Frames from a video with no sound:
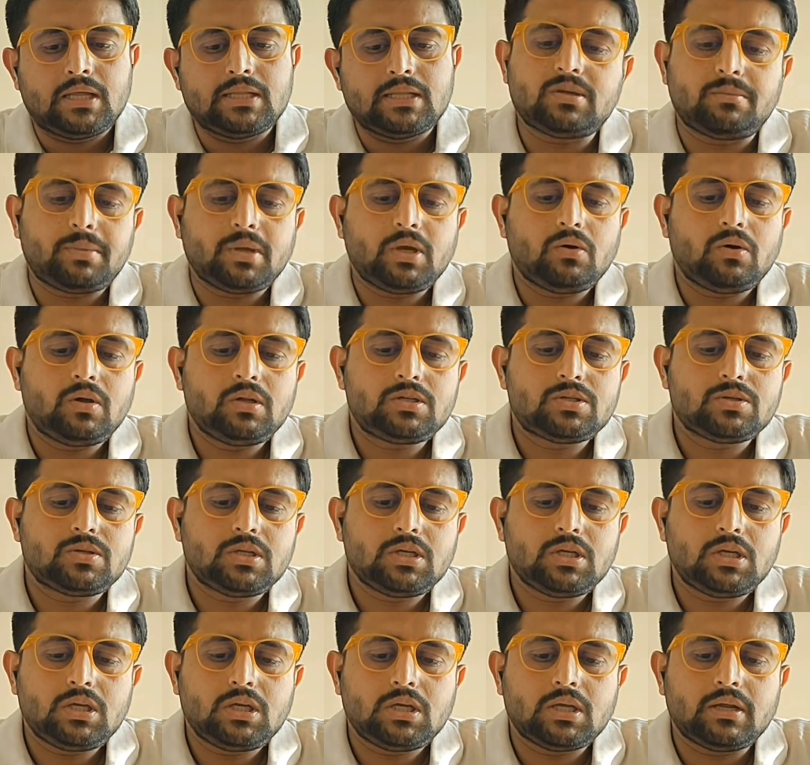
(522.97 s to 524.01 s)
jumping on to
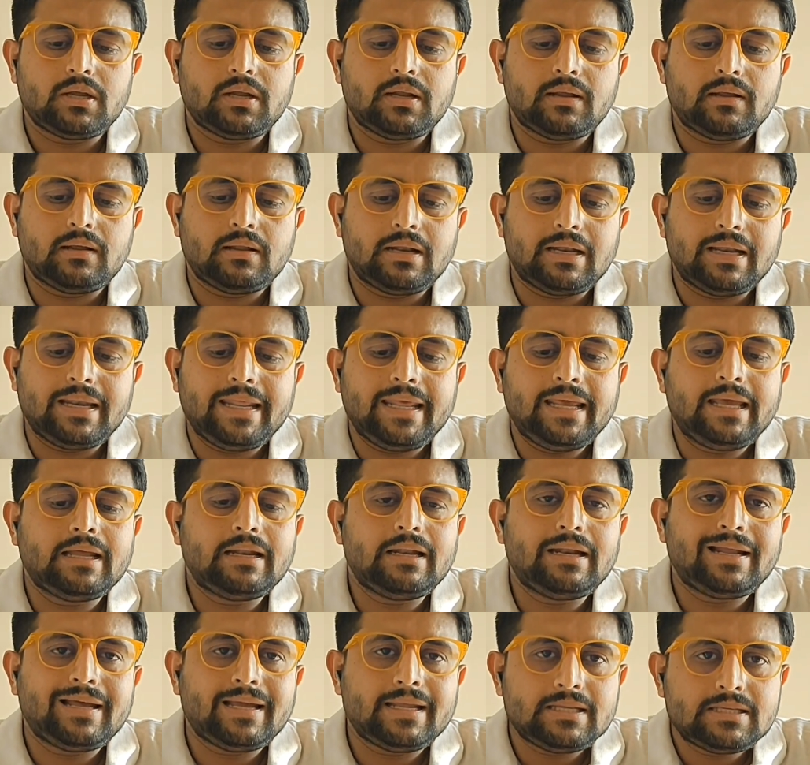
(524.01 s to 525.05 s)
the
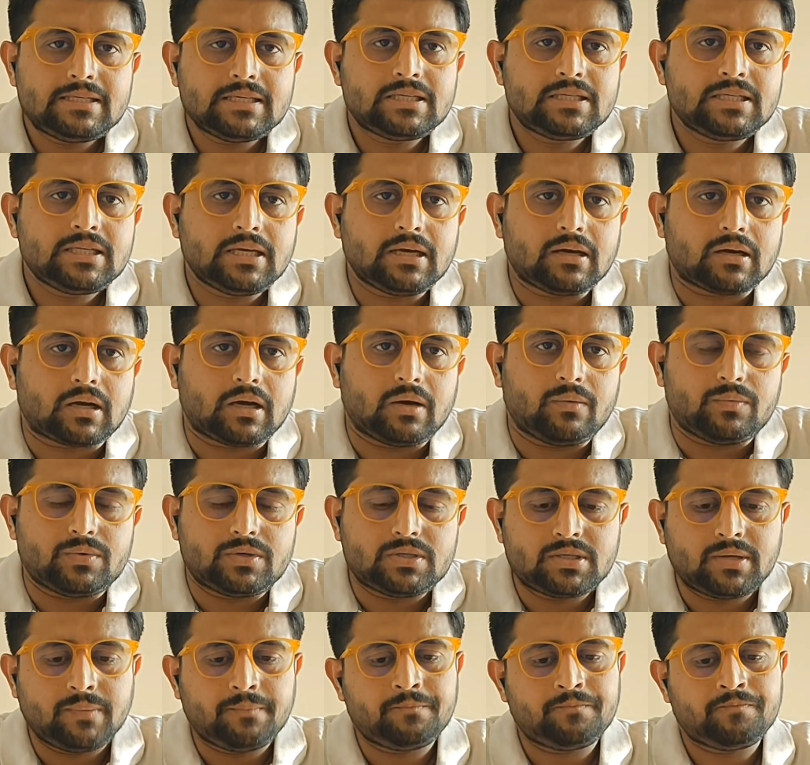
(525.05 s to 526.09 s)
legal entity
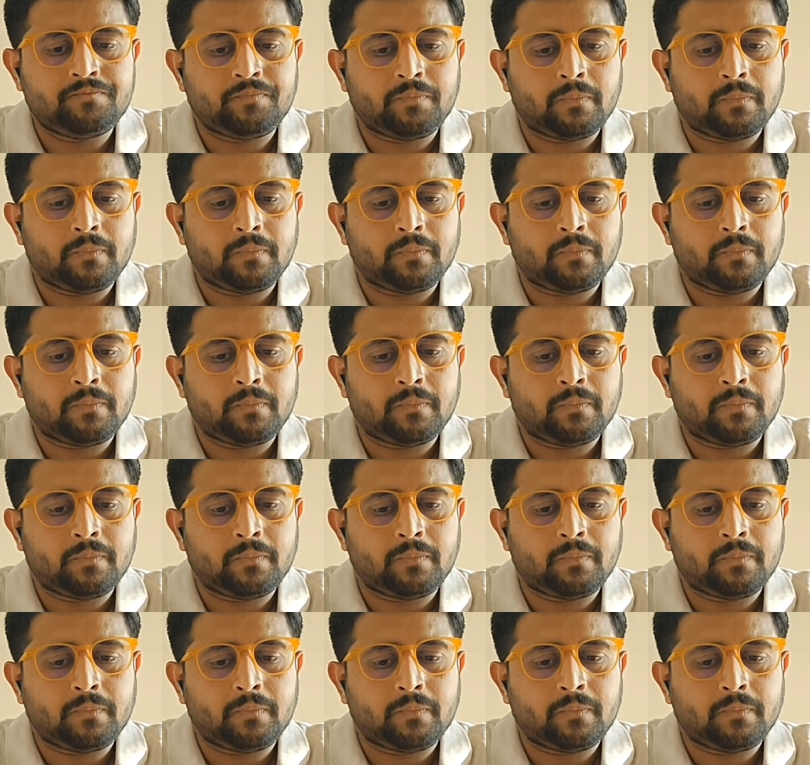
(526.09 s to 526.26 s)
accounts,